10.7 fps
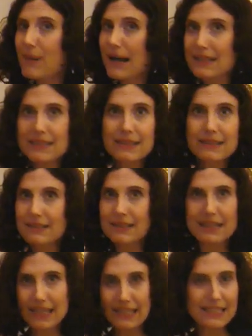but
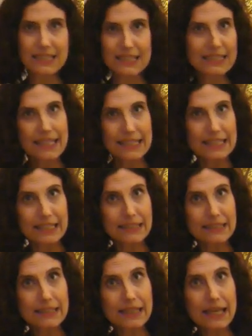it didn't
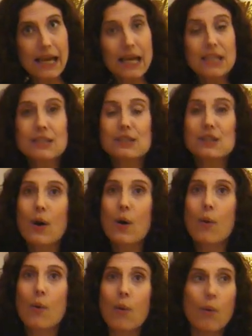succeed.
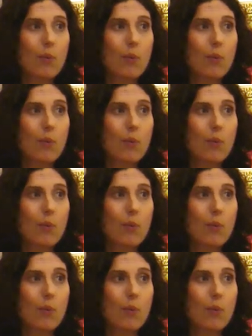So